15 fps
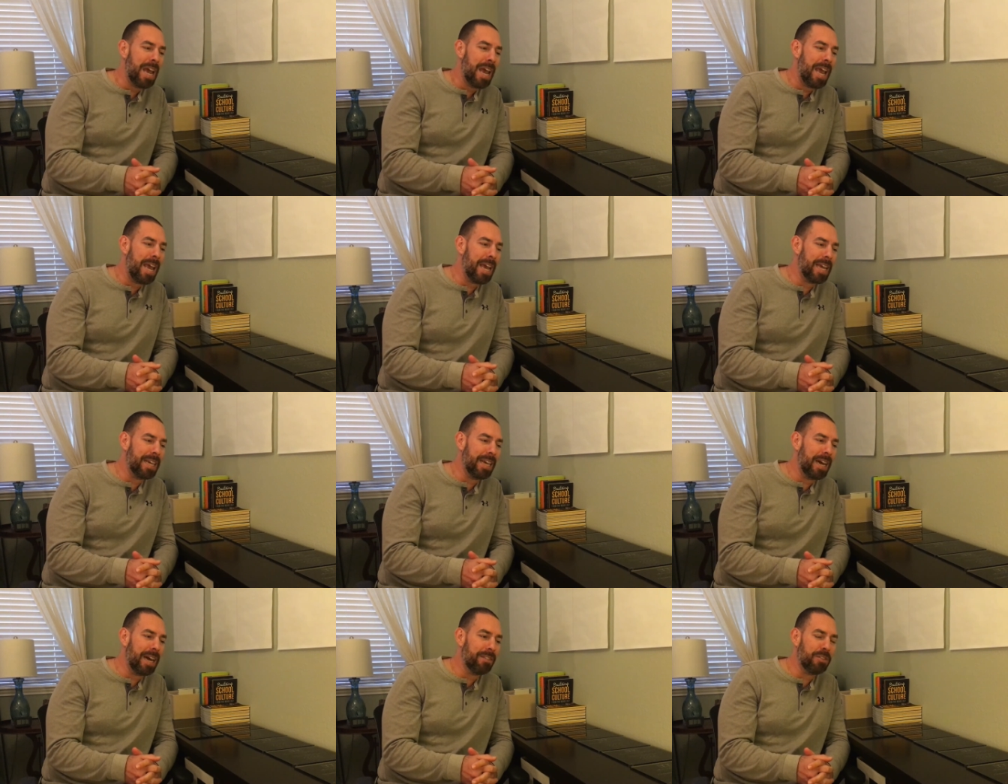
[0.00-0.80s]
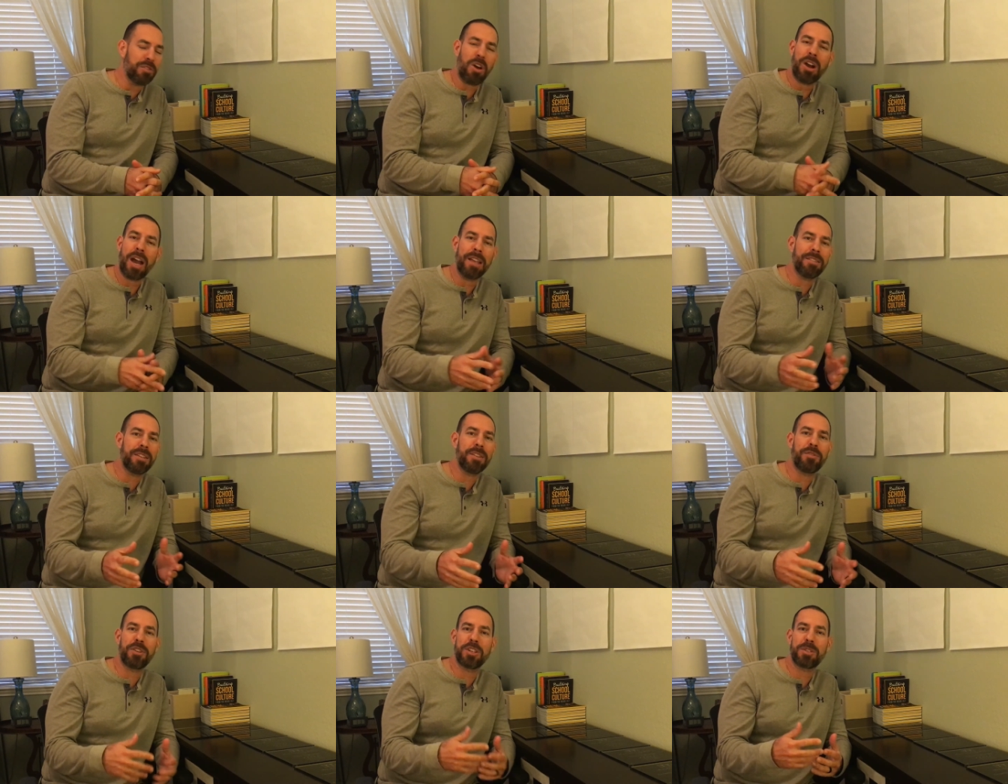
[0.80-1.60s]
And uh, there's all kinds of
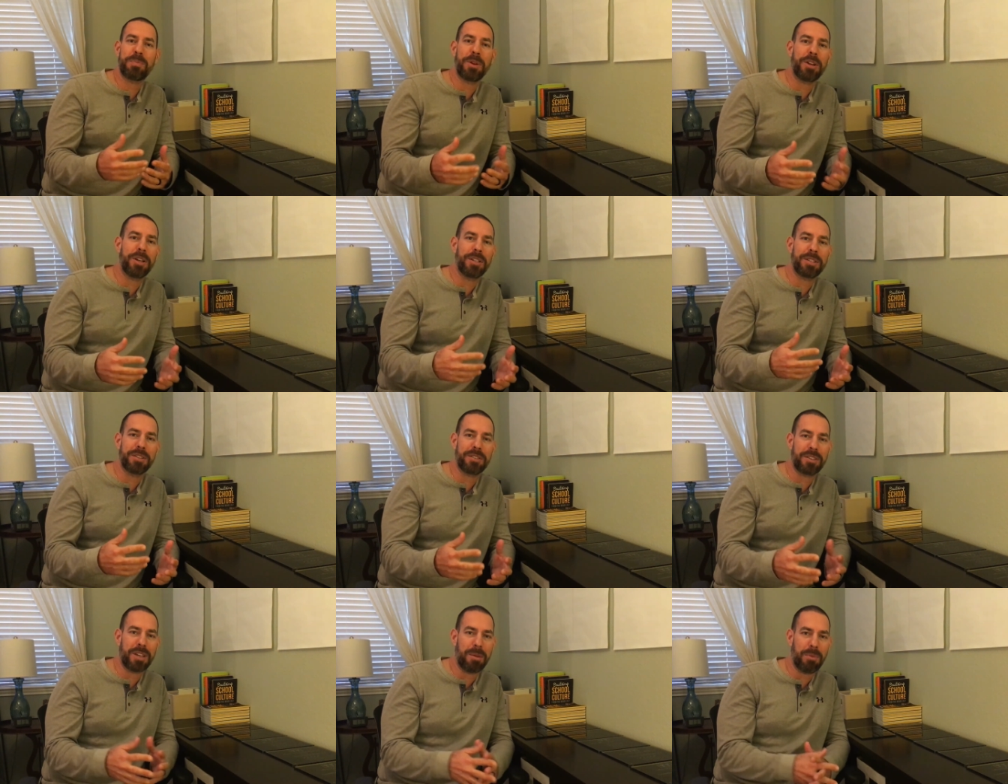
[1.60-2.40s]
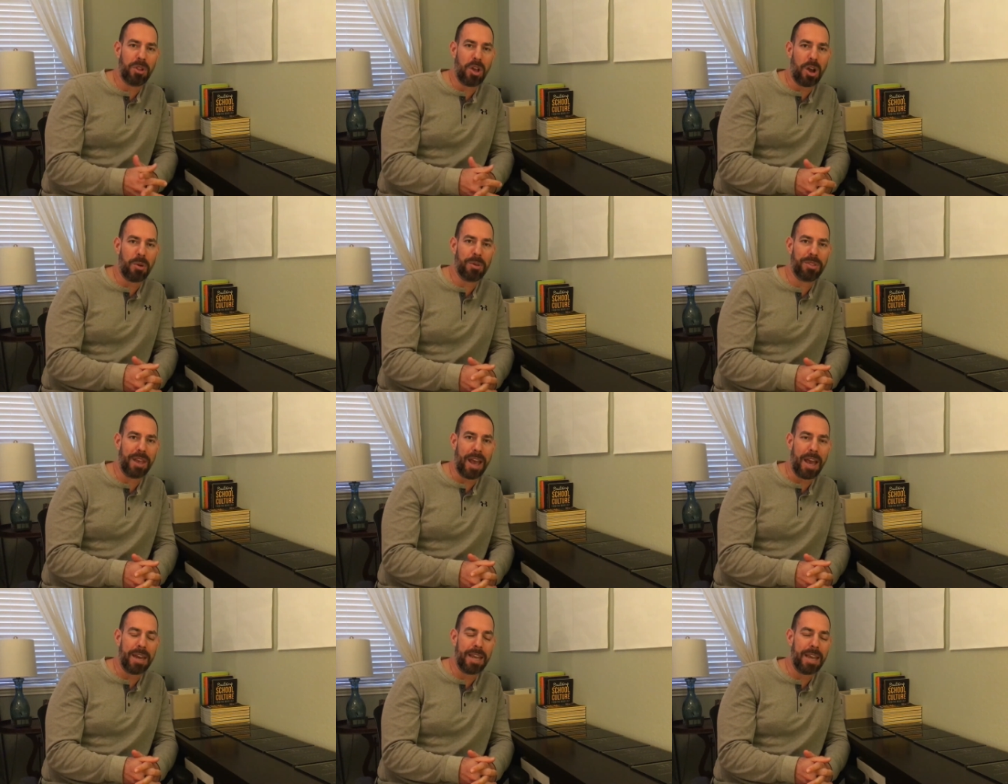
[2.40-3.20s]
different experiences that come along with
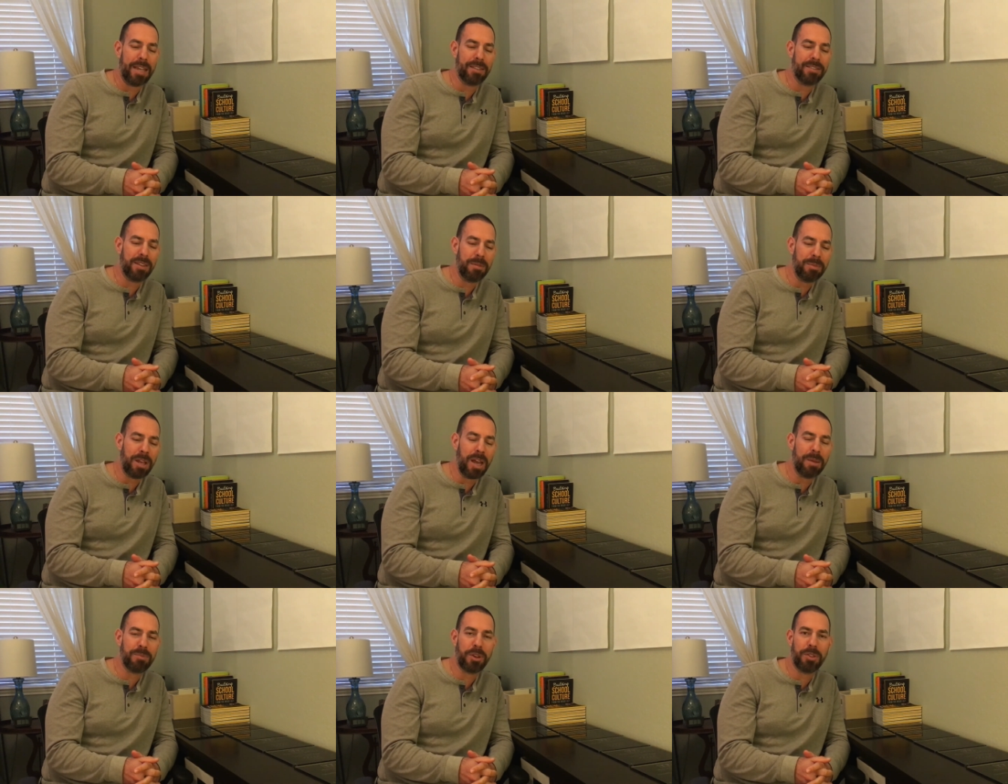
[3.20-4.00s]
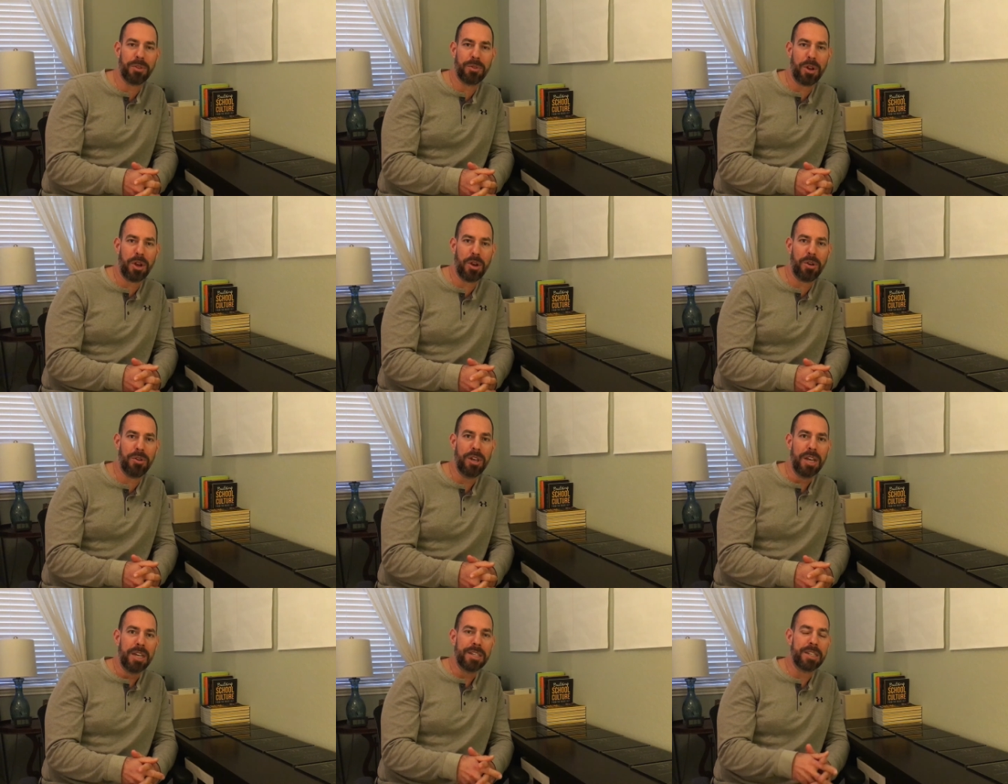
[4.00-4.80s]
that. And sometimes on the
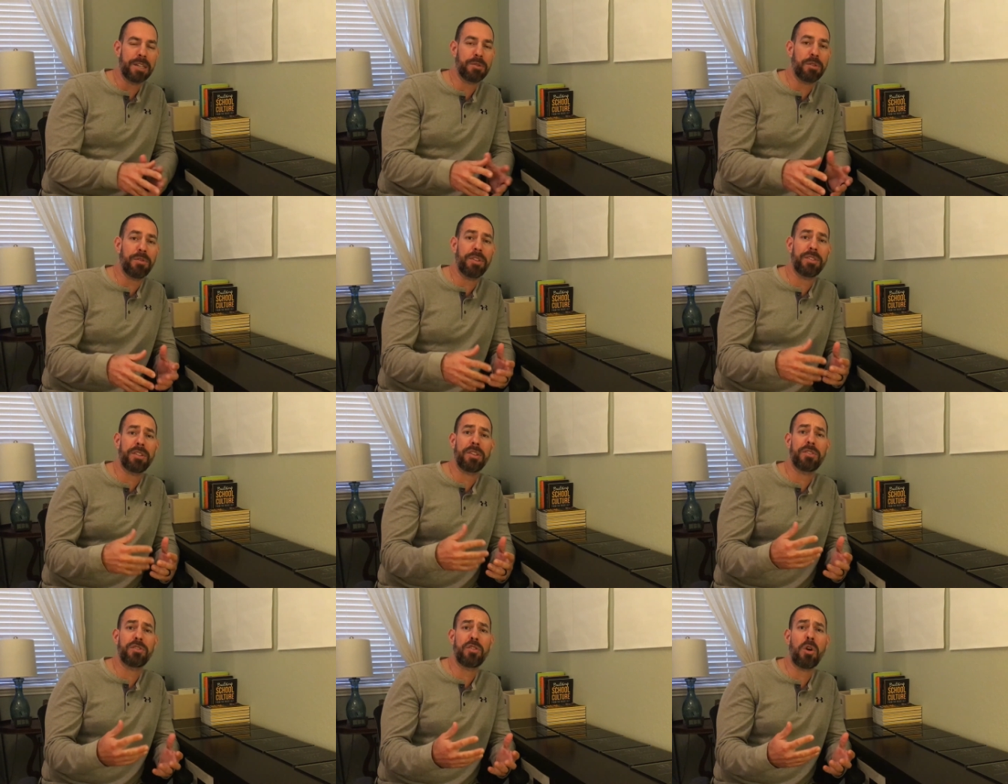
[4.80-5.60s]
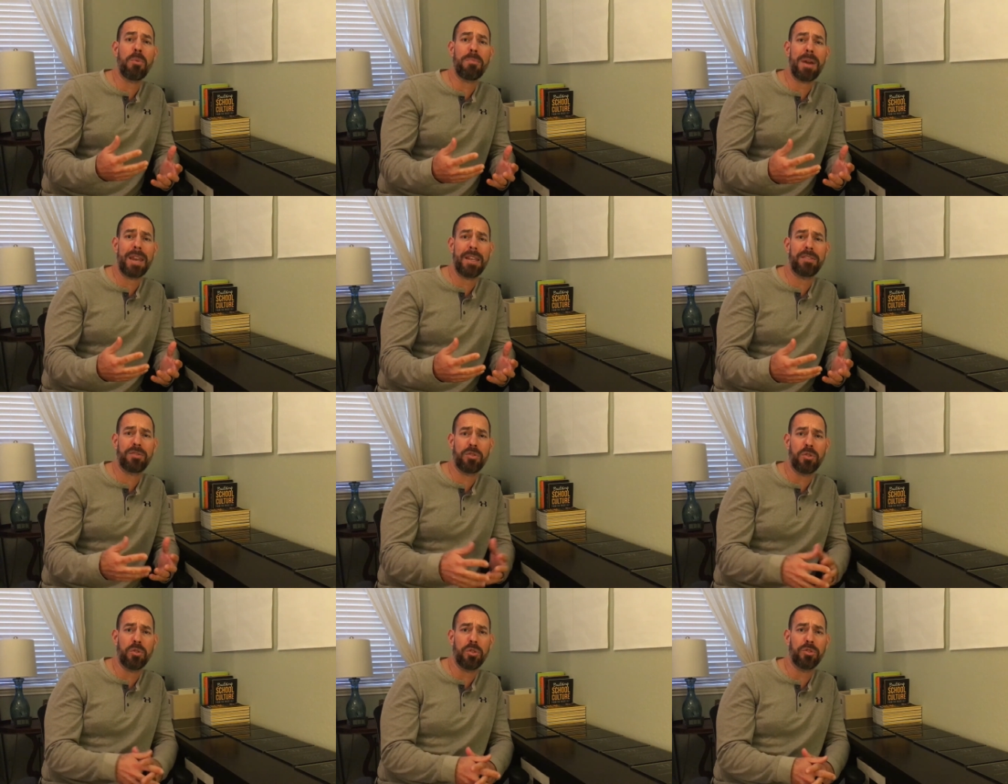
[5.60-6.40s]
road, since we're visiting so many
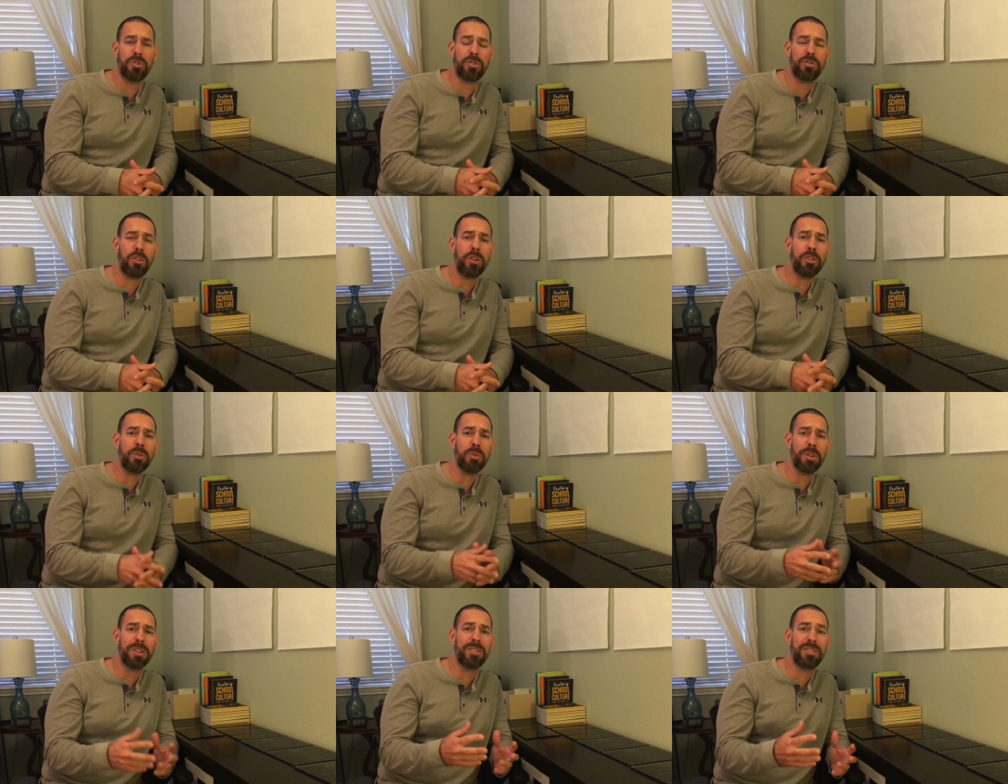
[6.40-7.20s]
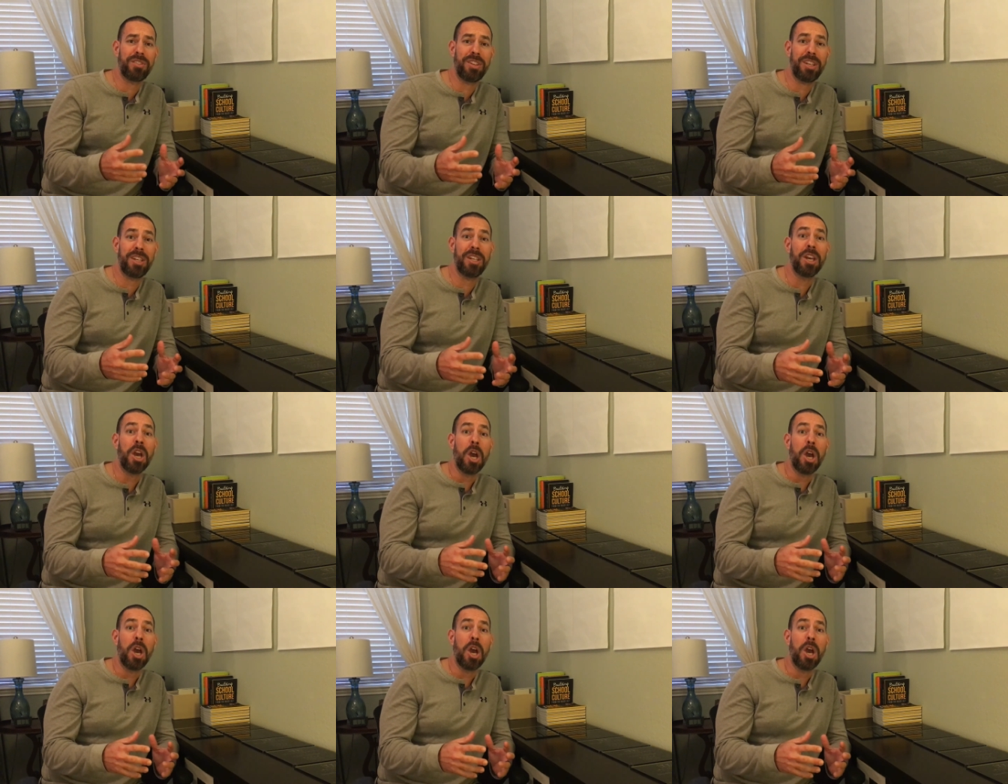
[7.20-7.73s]
schools, you start to really see,